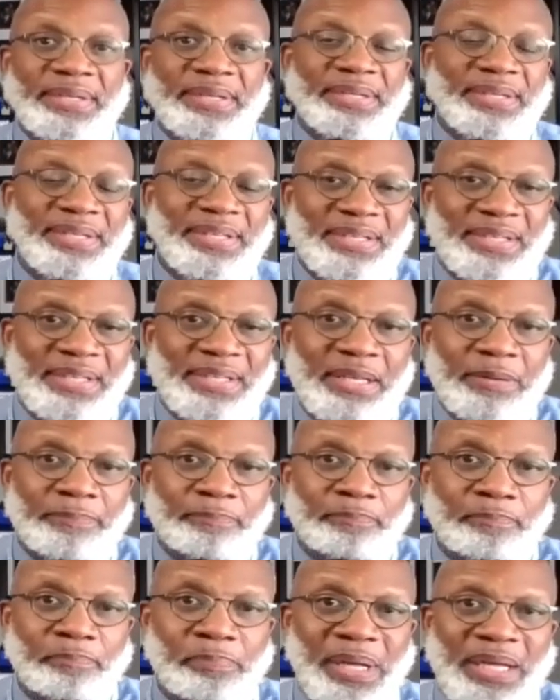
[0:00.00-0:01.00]
Yeah.
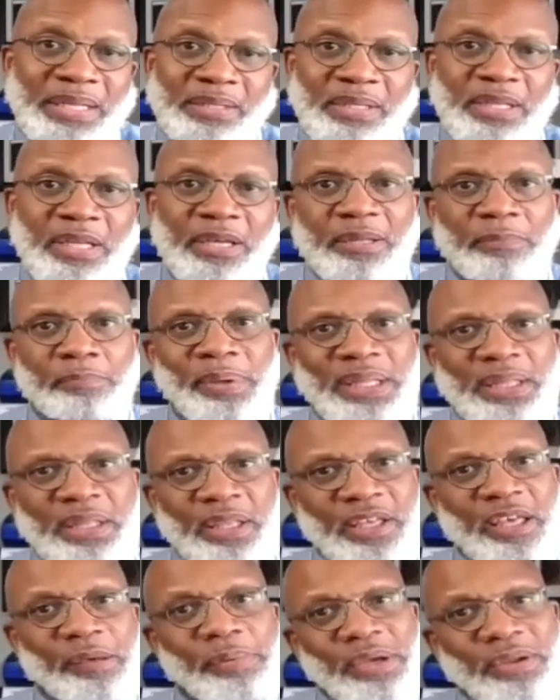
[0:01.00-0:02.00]
But, but but
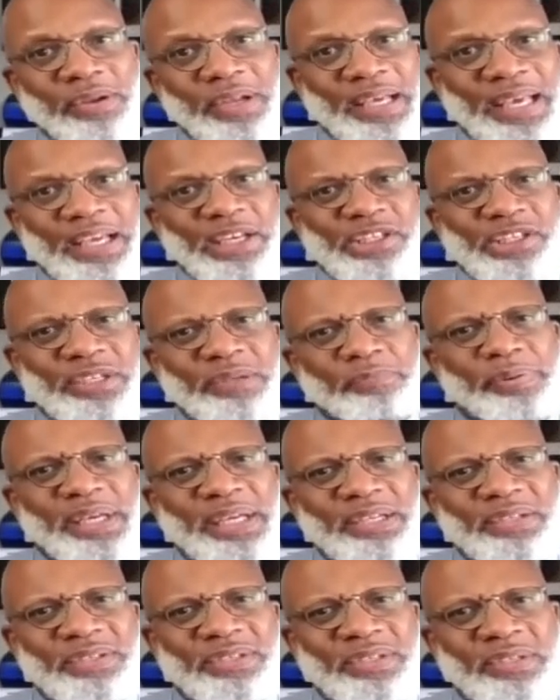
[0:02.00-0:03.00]
the communication
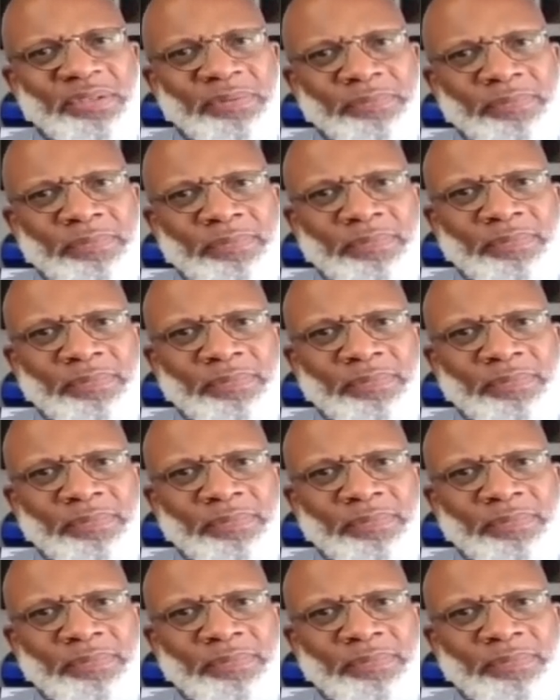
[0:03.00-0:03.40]
piece,